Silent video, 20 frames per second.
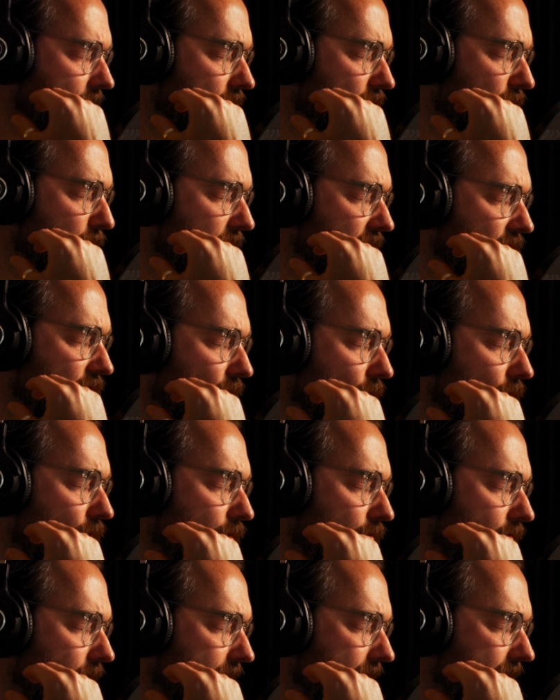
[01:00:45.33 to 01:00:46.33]
to be
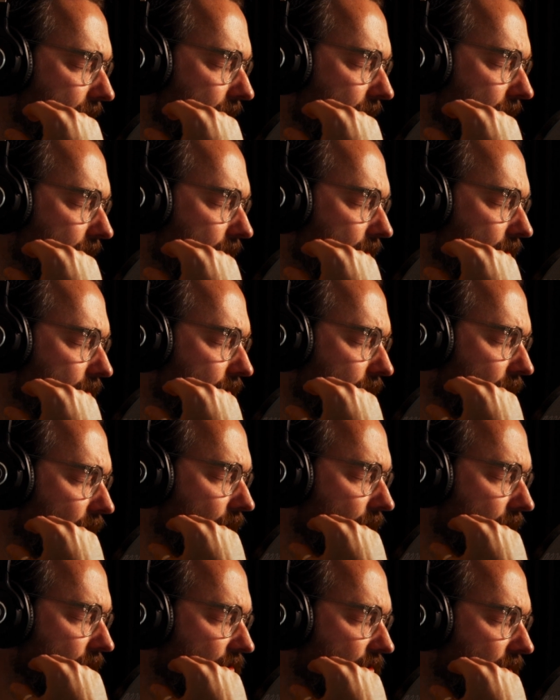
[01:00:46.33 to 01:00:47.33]
tolerated, they're
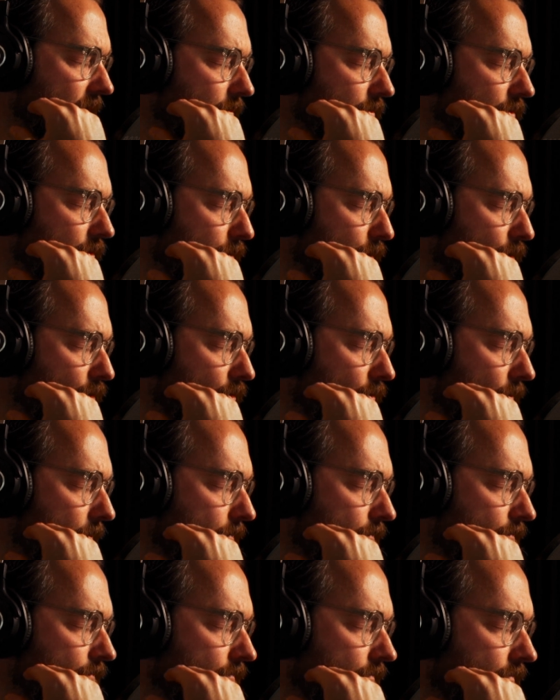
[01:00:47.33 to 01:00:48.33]
unacceptable.
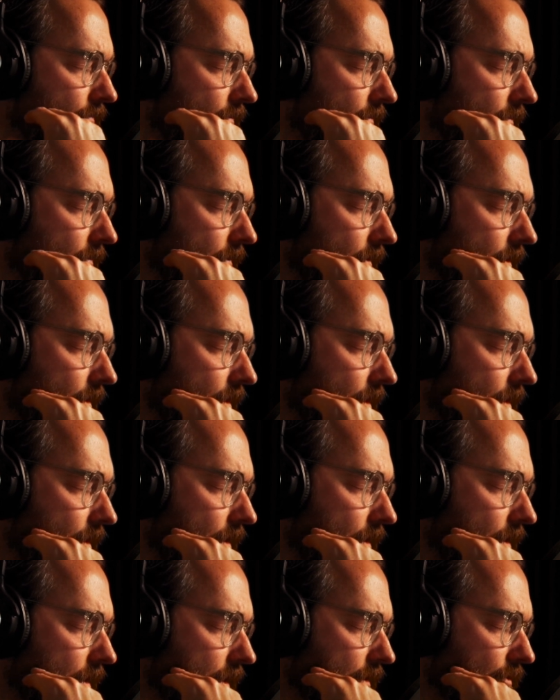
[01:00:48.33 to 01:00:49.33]

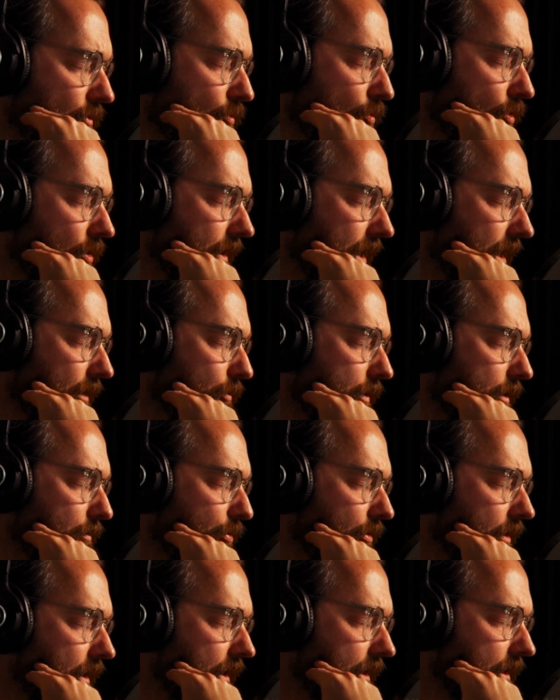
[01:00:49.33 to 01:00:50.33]
And Lord, what can we
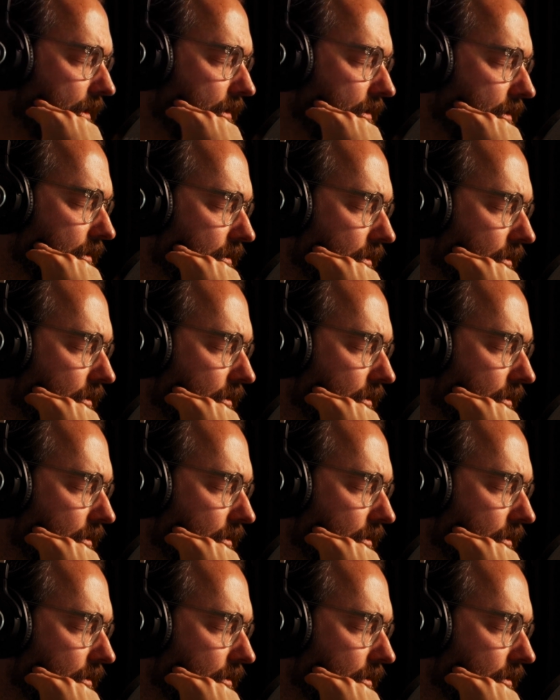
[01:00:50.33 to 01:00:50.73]
pray